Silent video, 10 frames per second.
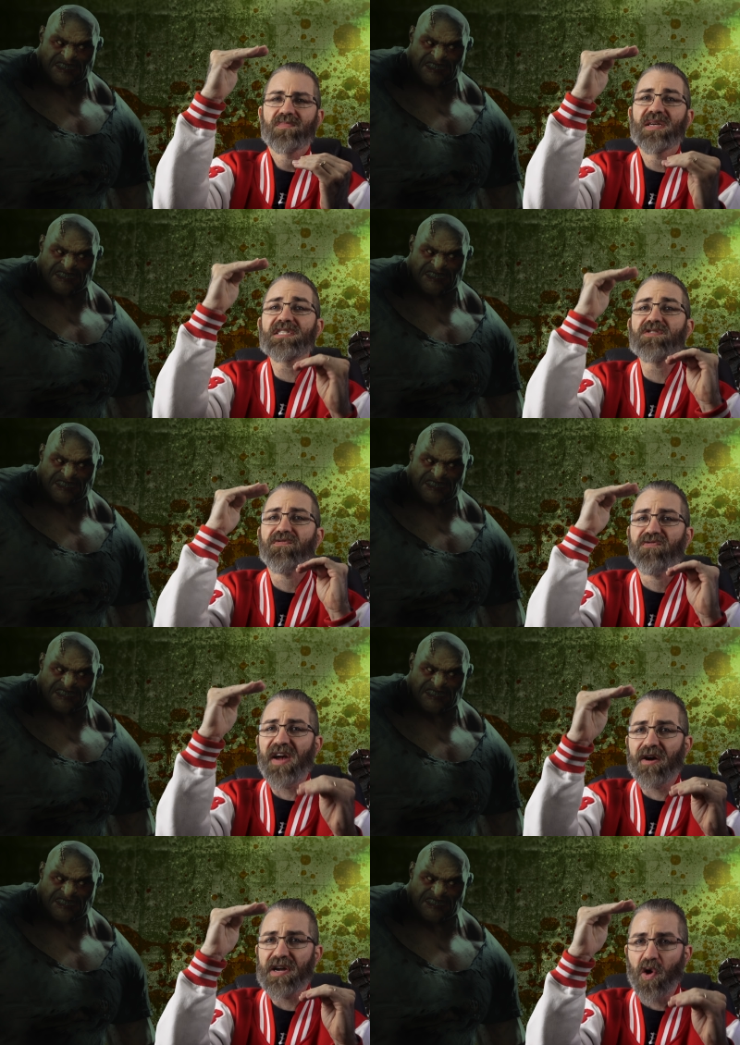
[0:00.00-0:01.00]
Speaker 1: This is
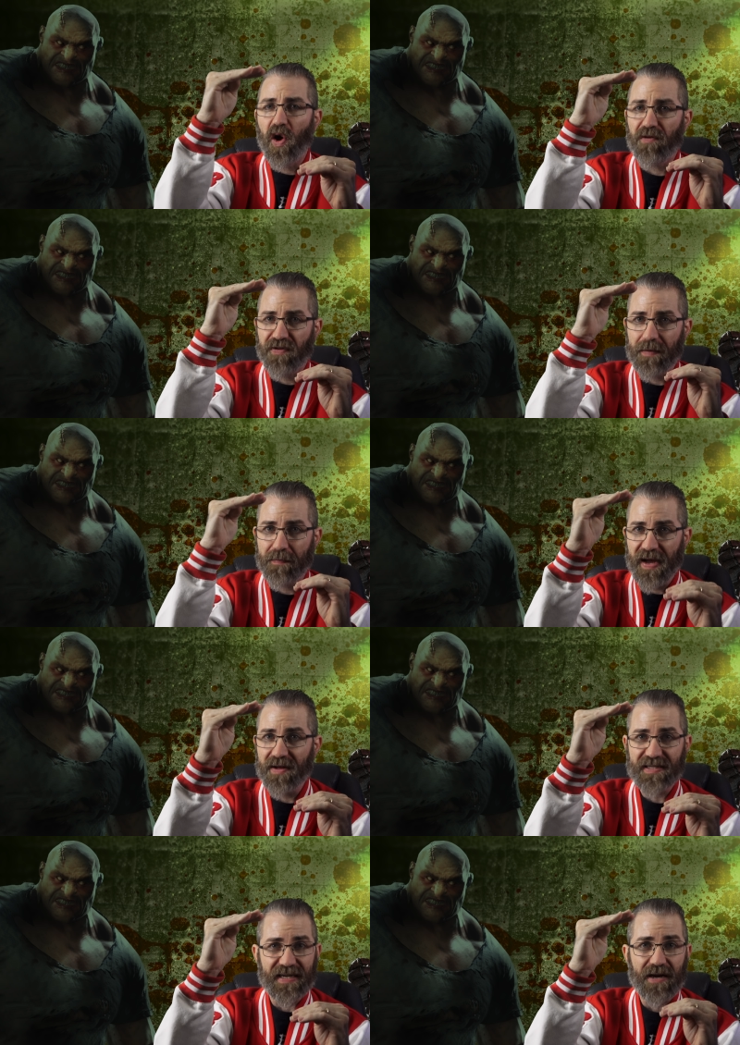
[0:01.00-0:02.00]
very off in
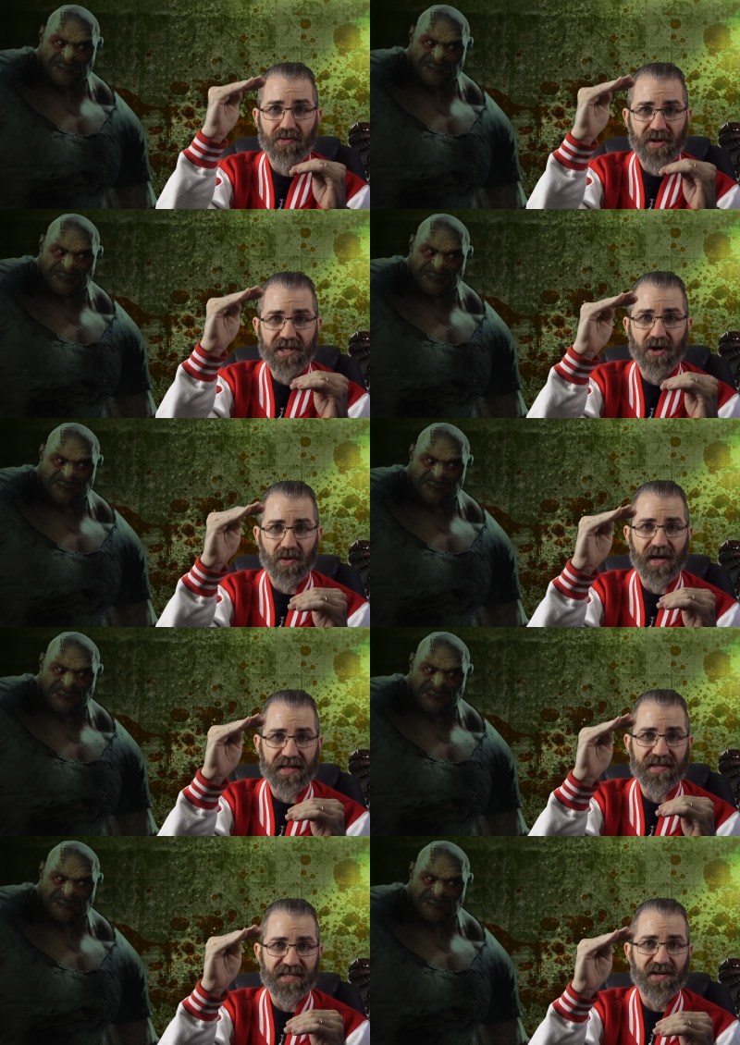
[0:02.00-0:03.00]
balance, and I really don't
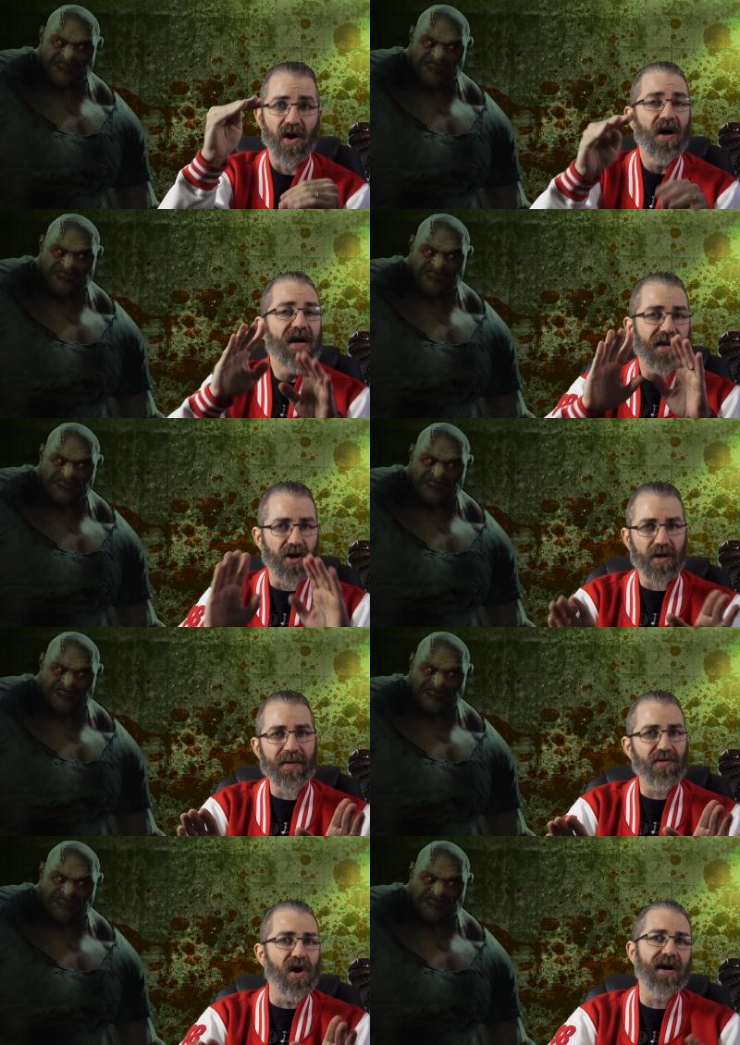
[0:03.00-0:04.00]
like this at all. Now, don't get
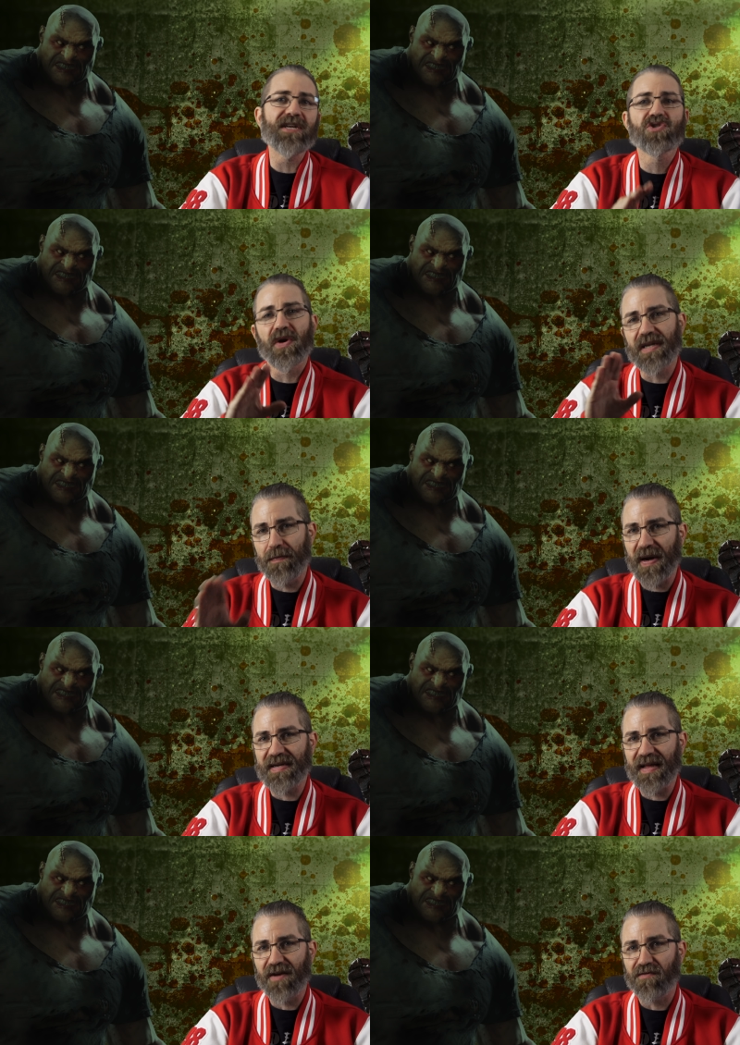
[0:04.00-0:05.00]
me wrong, I enjoy Dead by
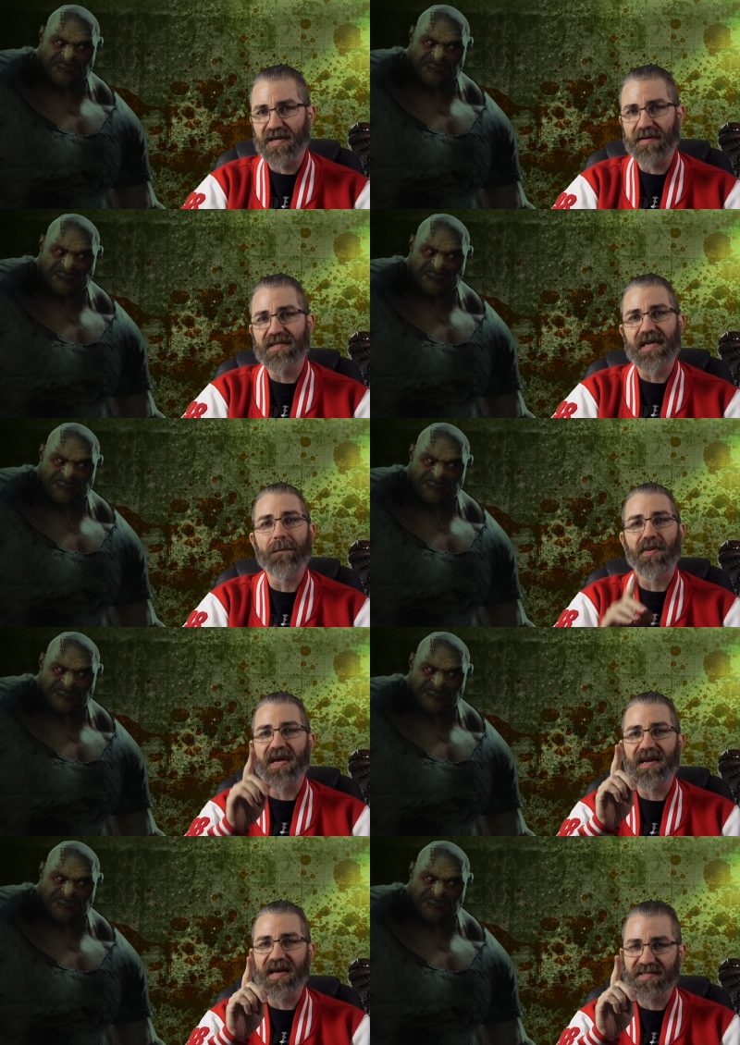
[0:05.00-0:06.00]
Daylight from time to time
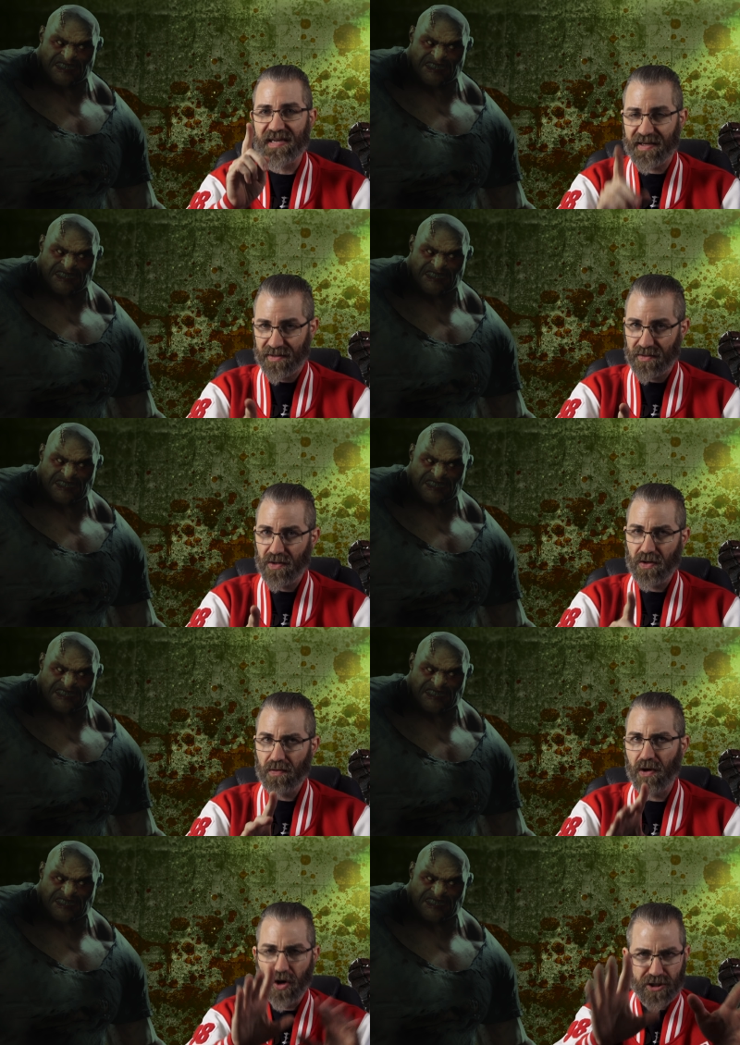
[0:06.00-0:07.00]
playing as the
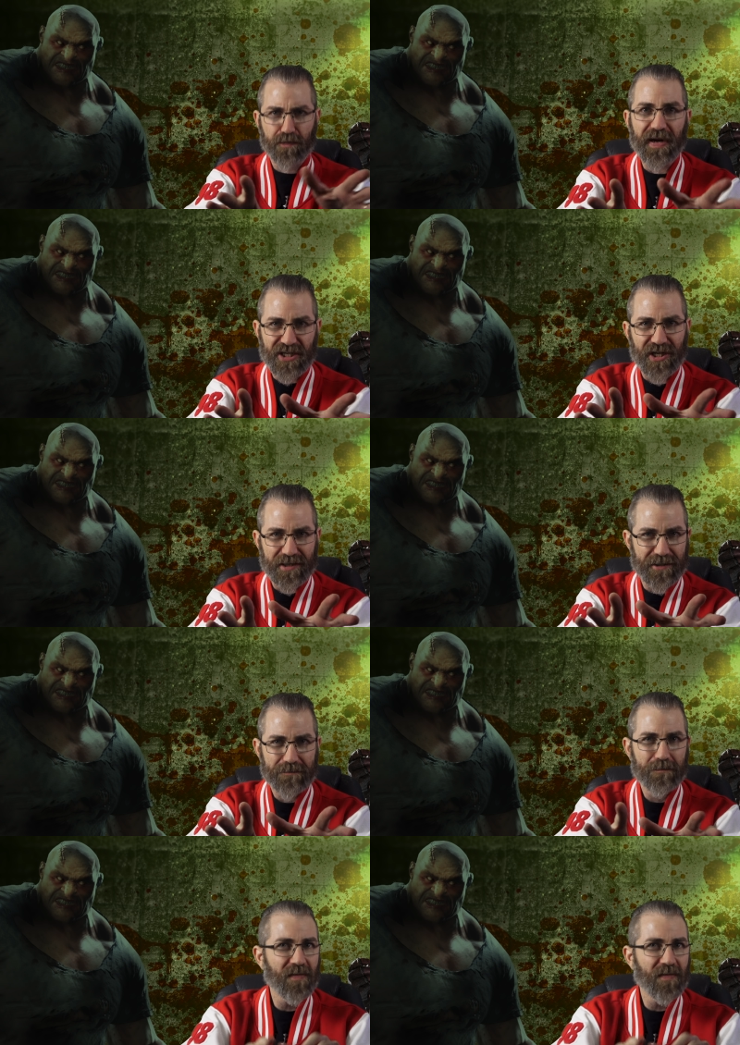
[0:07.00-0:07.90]
Hook's bitches.